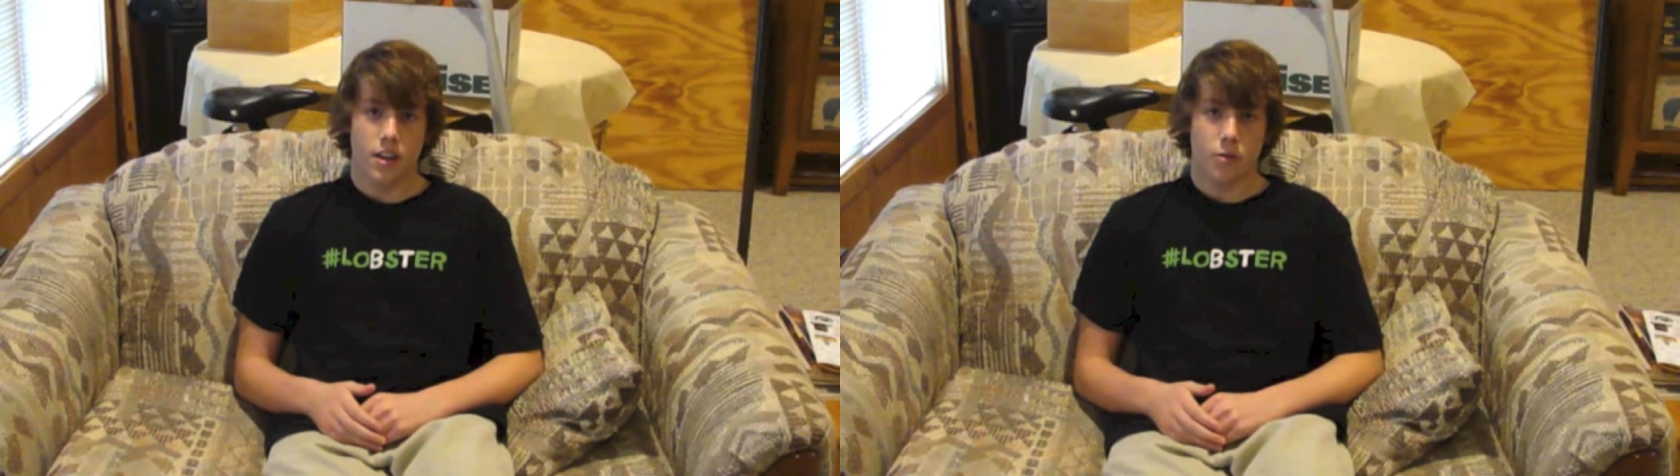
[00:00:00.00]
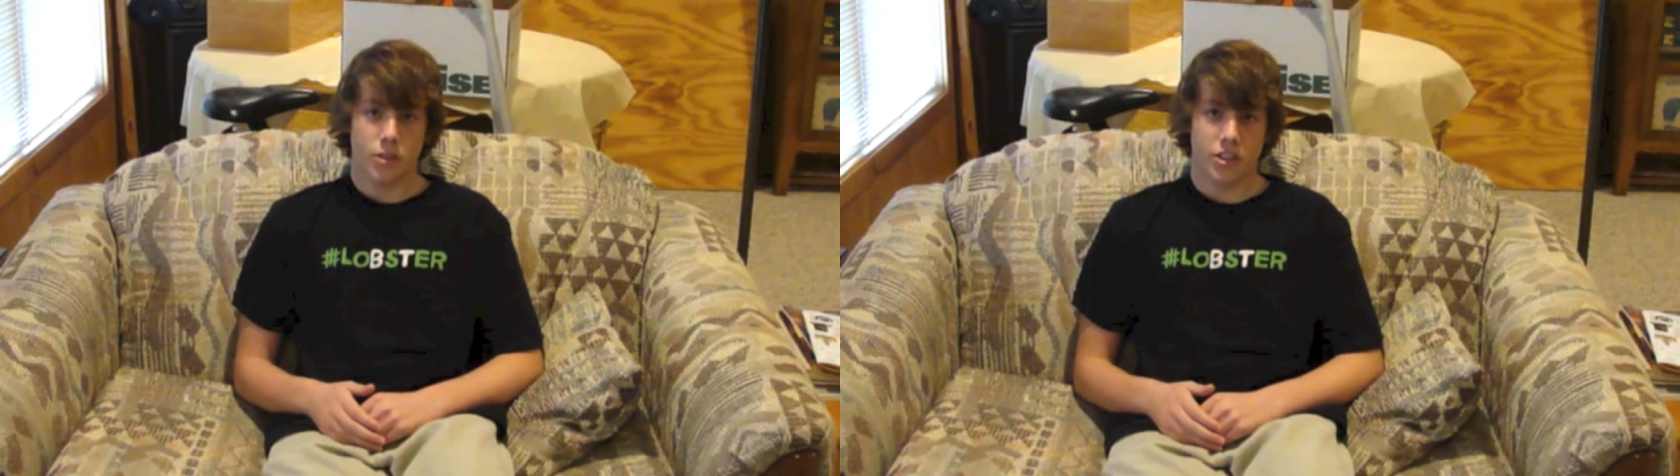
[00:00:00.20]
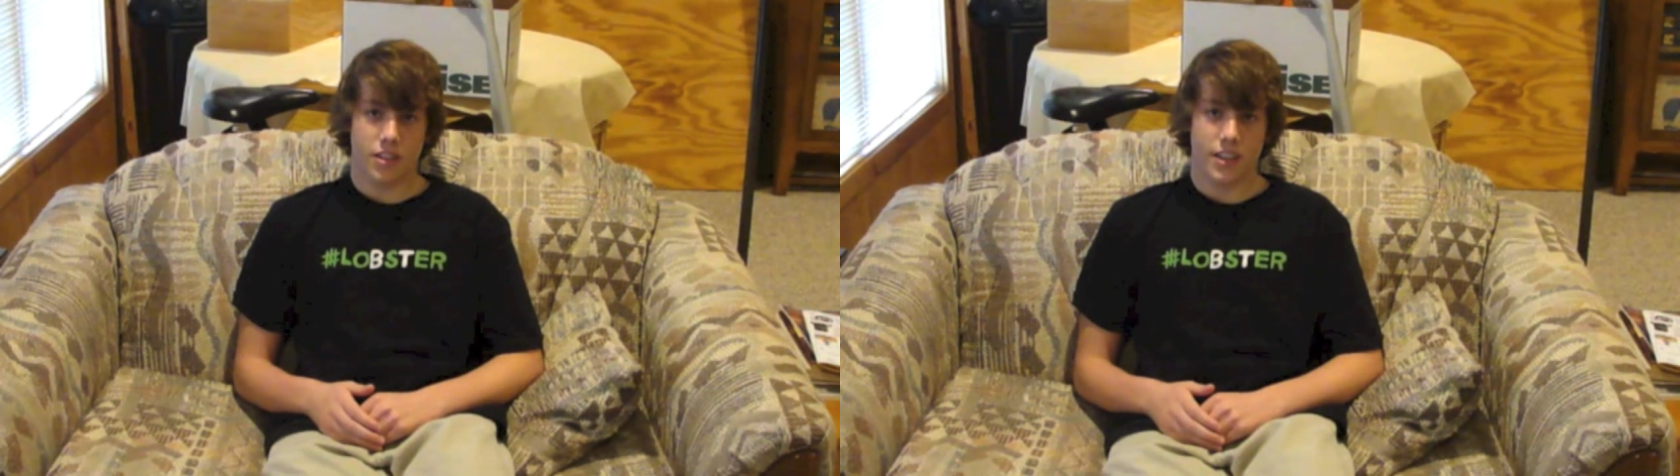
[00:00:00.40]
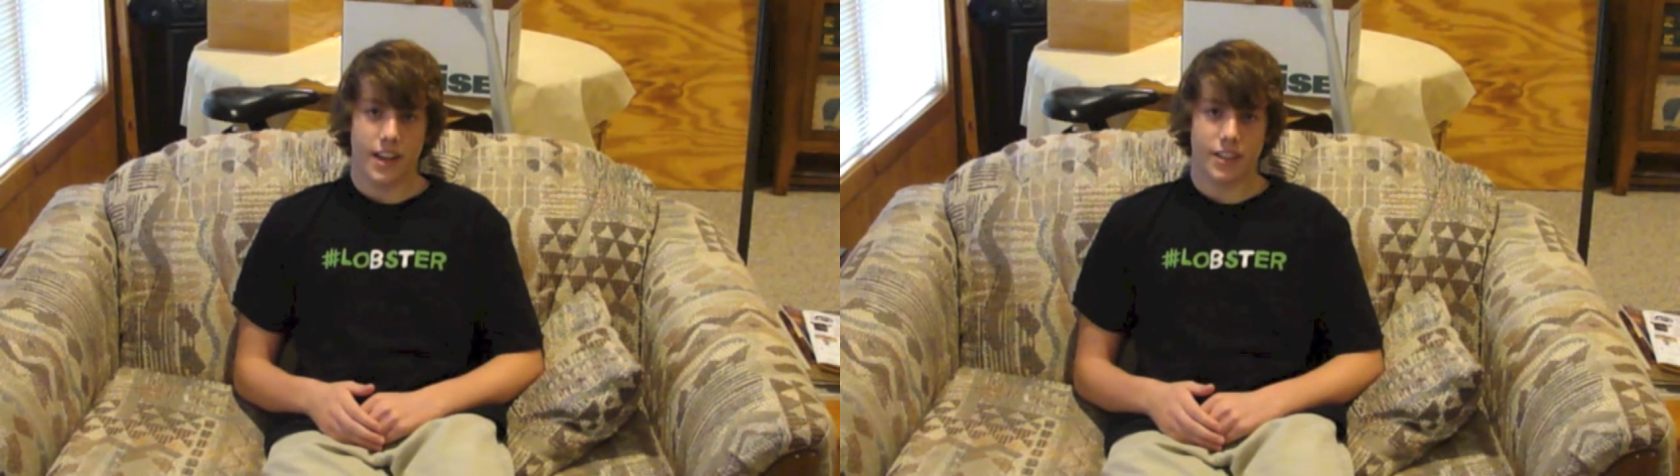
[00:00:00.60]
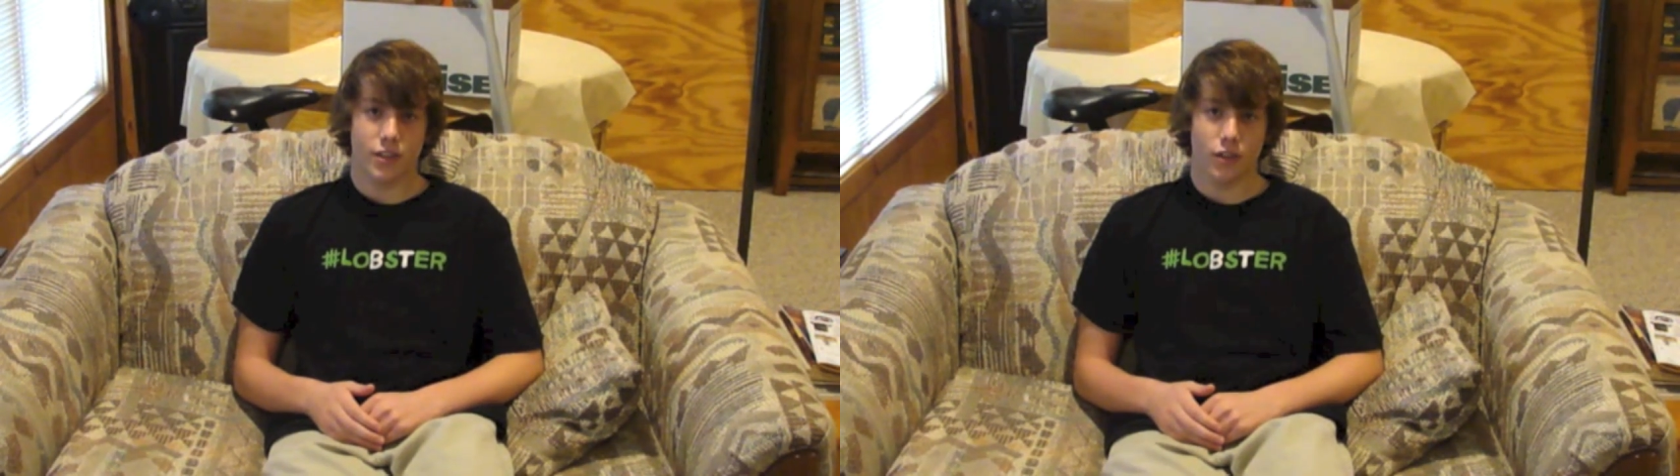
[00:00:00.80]
which is
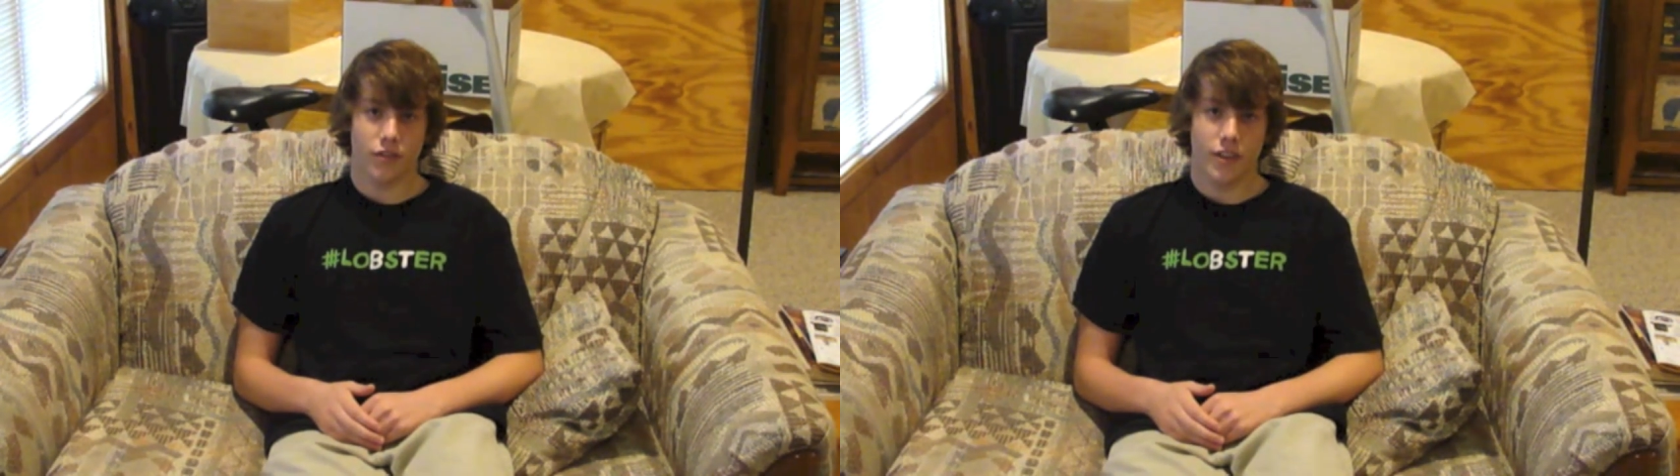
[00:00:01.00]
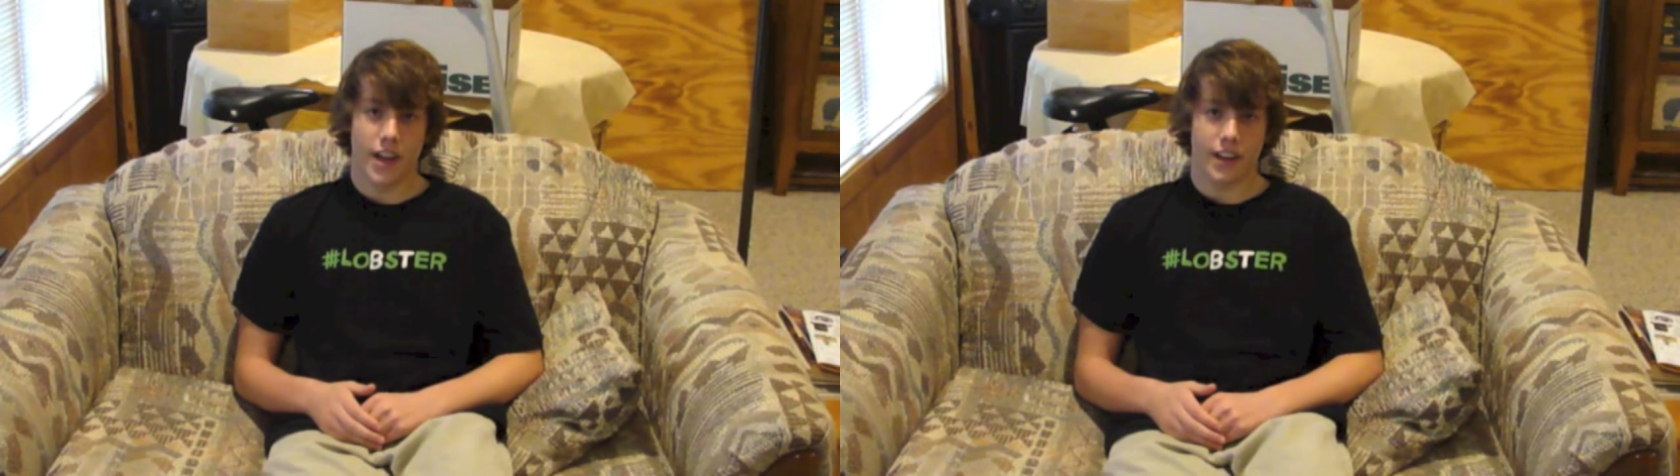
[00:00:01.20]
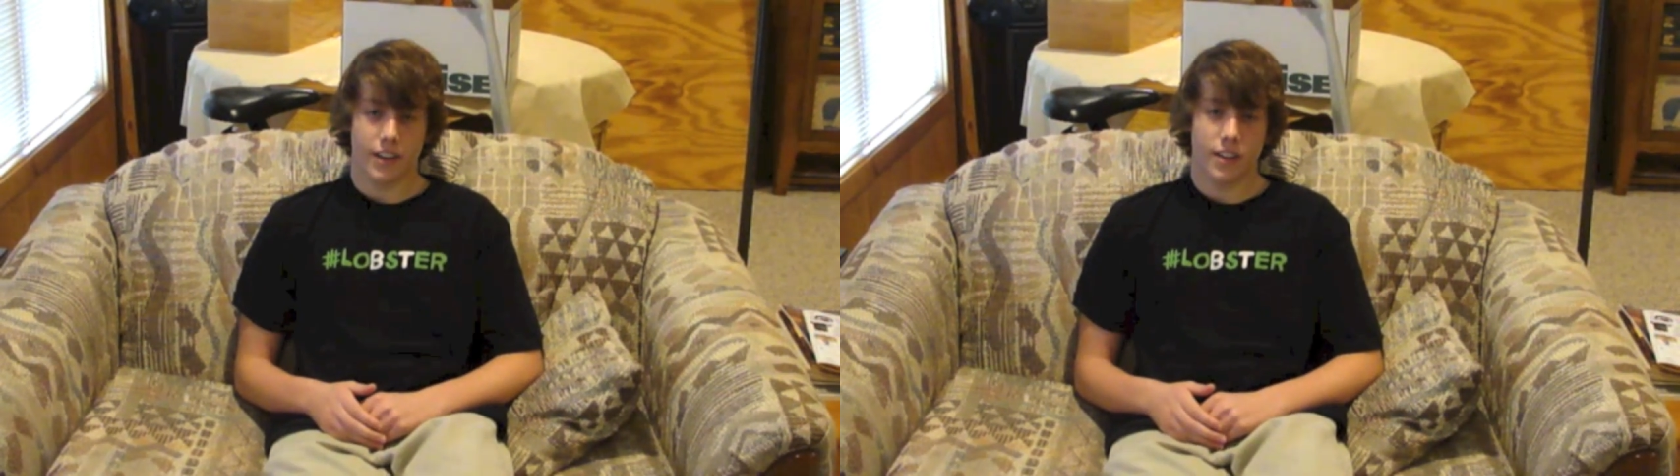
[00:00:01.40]
connected to a fan.